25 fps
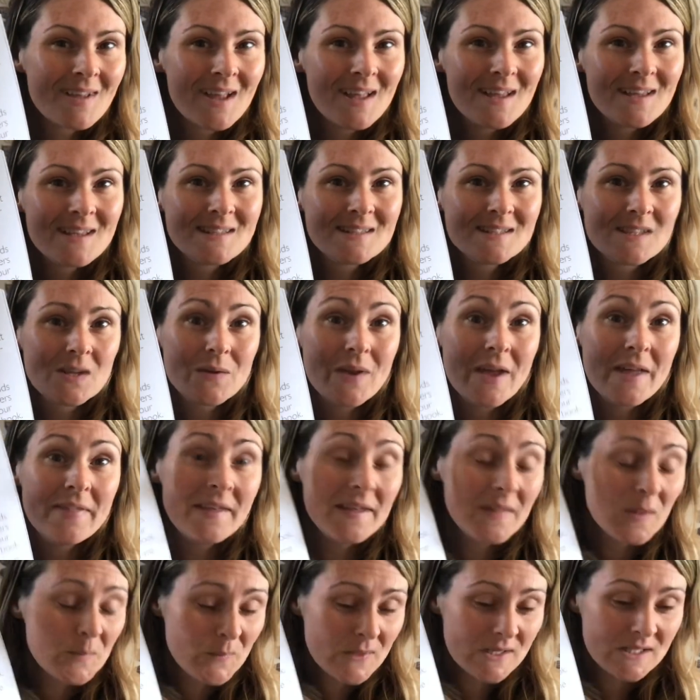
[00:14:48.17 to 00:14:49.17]
So yeah, they're
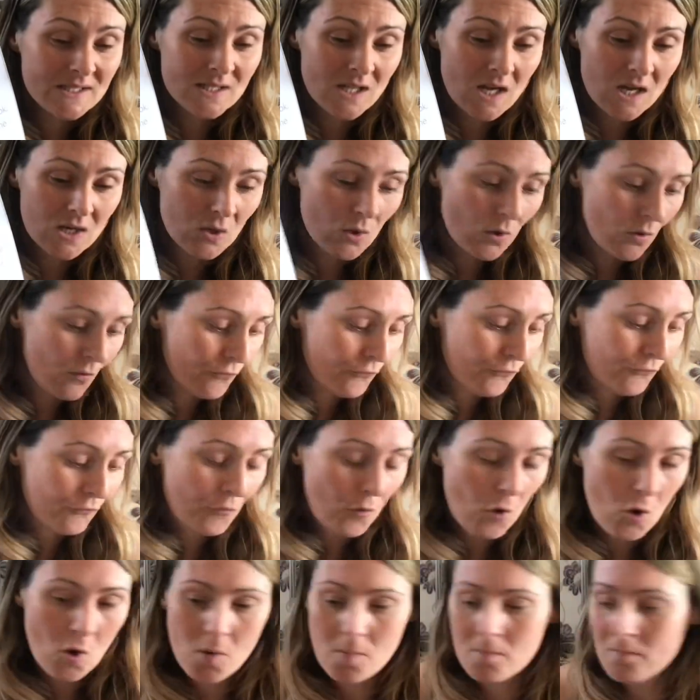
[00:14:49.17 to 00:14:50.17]
the bits that I got
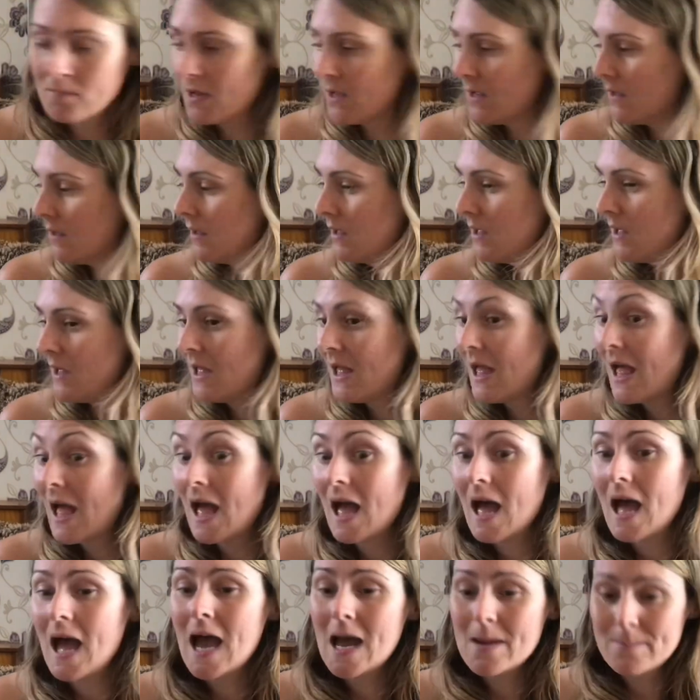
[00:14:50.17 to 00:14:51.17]
from
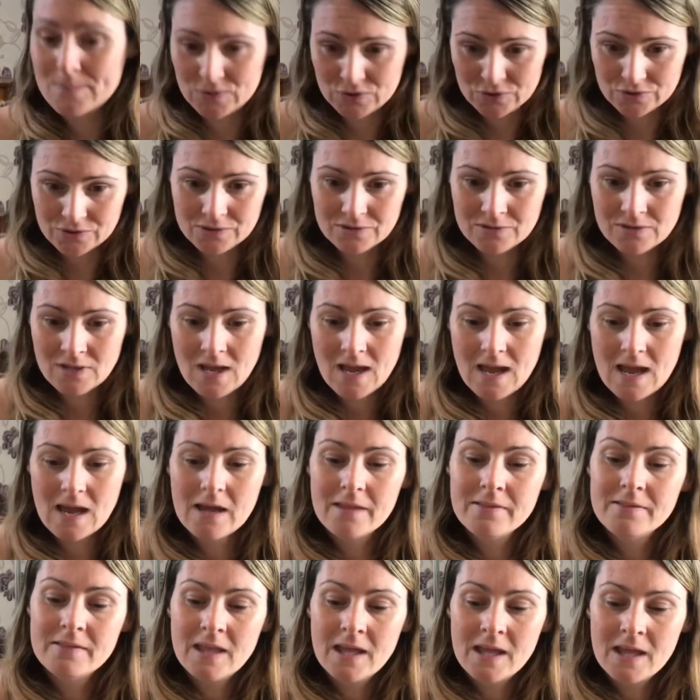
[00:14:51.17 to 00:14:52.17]
Amazon,
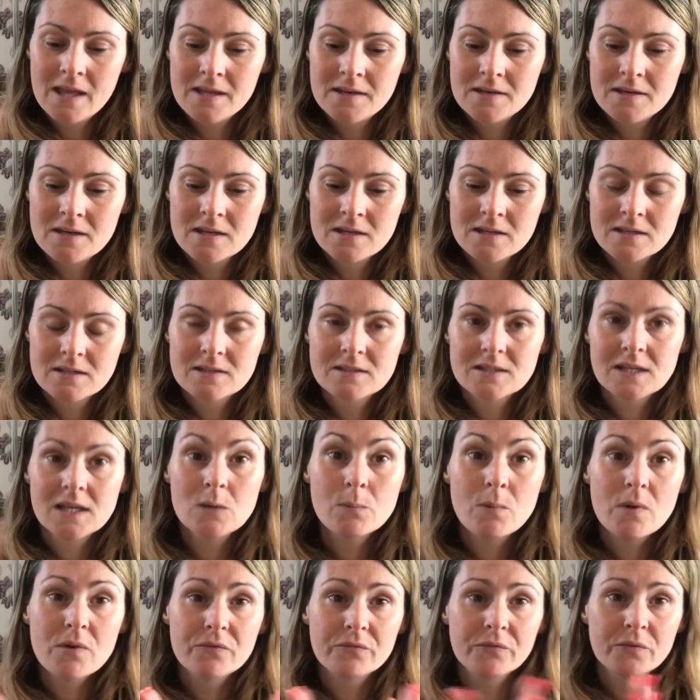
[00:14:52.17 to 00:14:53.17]
and then Danny
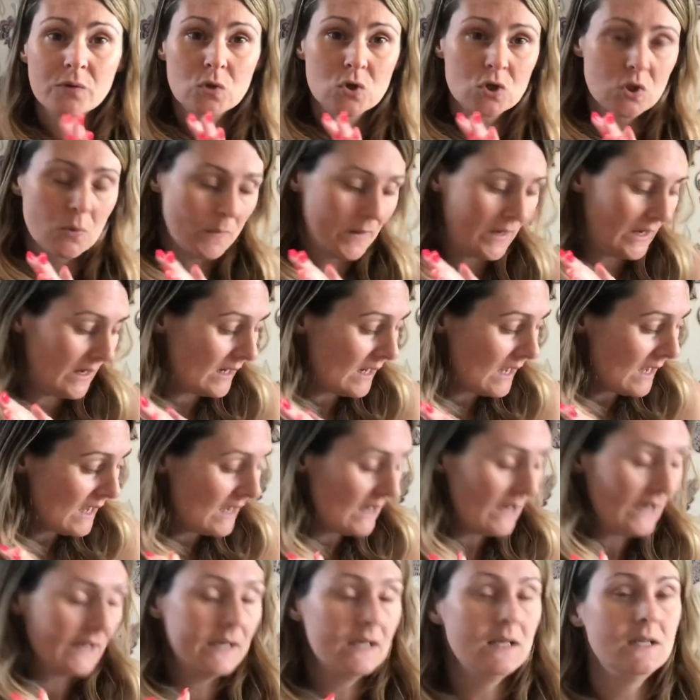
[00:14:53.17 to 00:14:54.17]
went food shopping
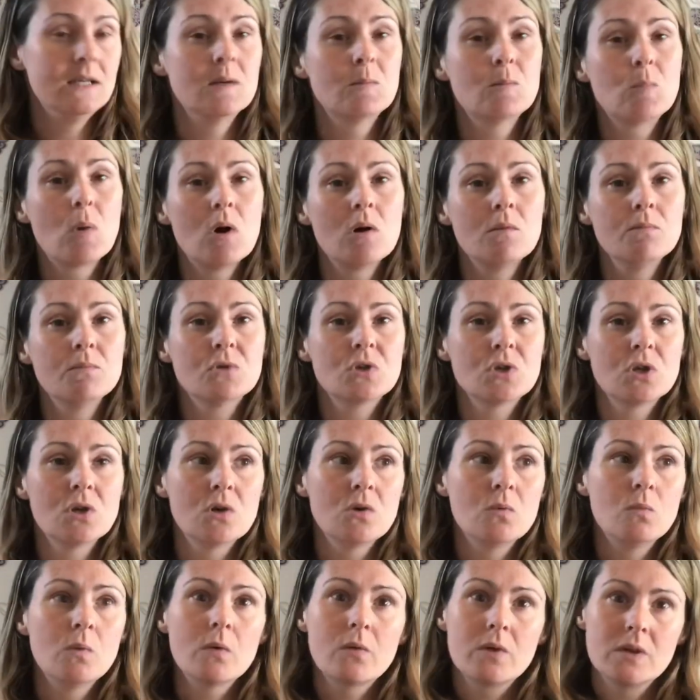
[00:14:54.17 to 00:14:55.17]
and he did pop to
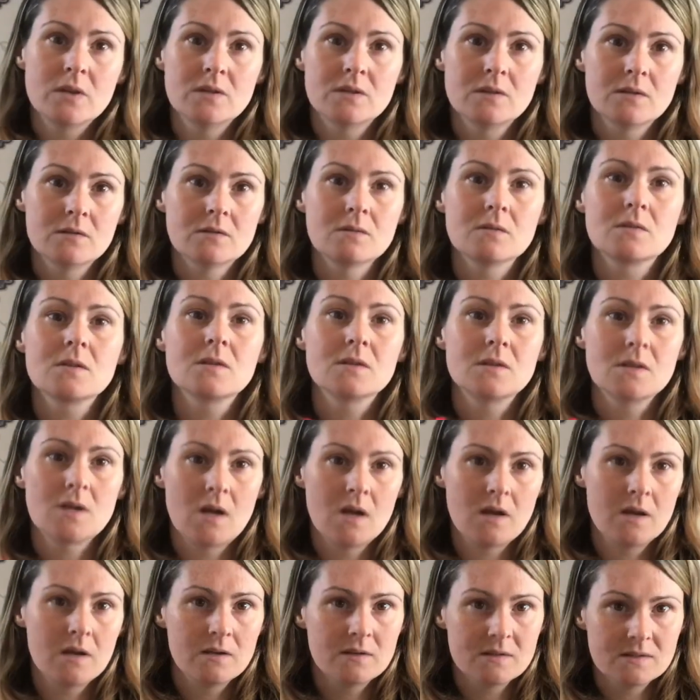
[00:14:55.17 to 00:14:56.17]
Wilkinson's because
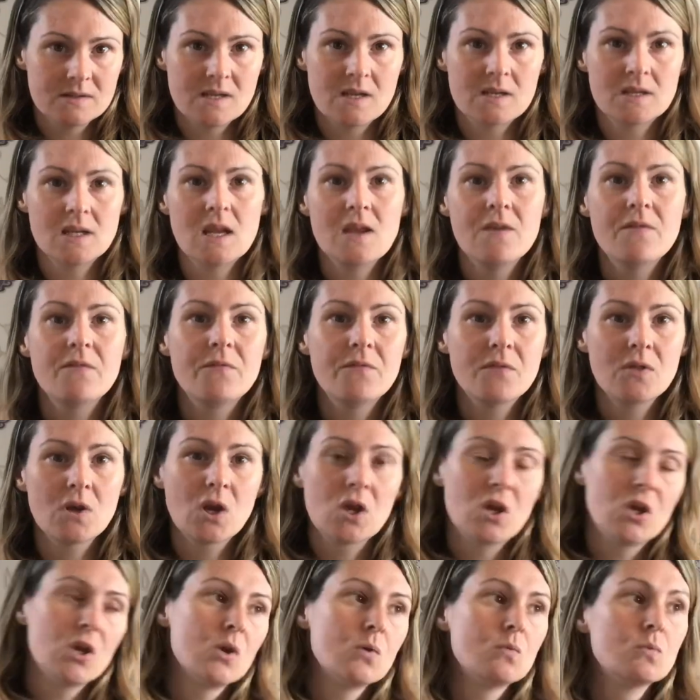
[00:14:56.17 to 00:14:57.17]
I said if the
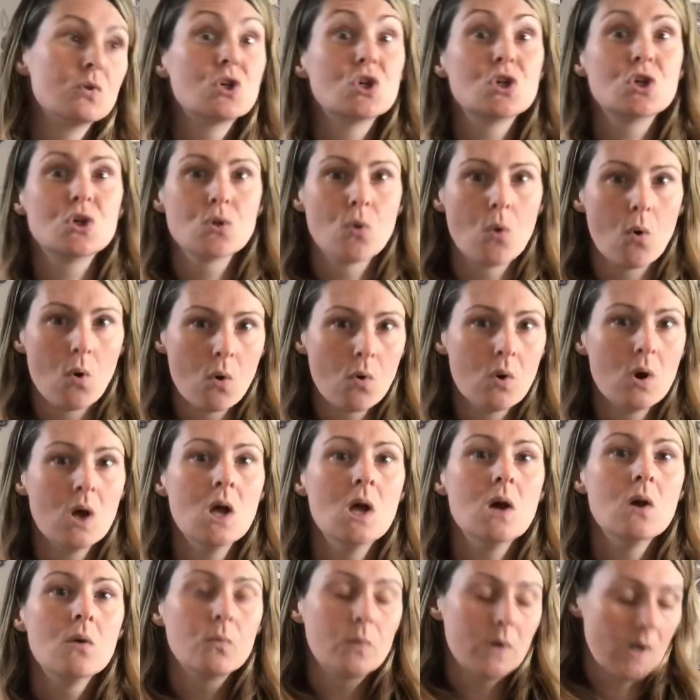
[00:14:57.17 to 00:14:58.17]
queue was short,
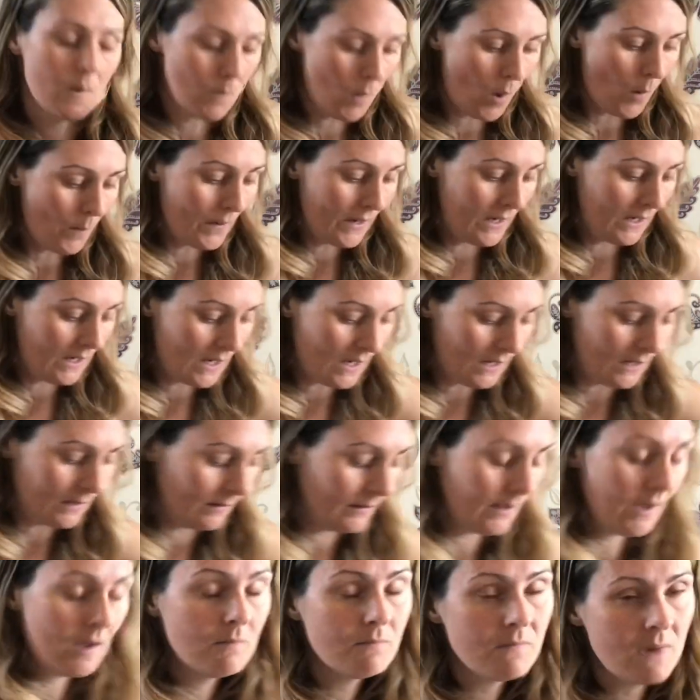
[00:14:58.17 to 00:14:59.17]
will you pop in and
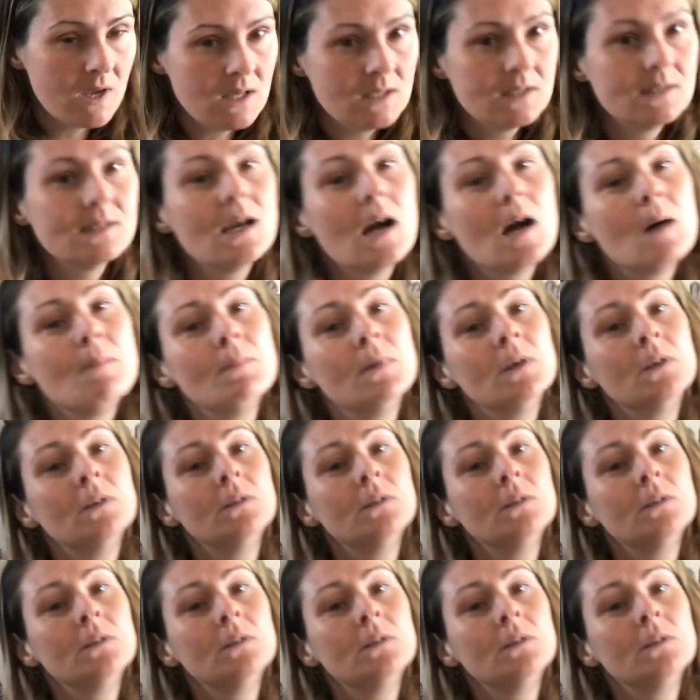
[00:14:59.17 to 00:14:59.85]
get me some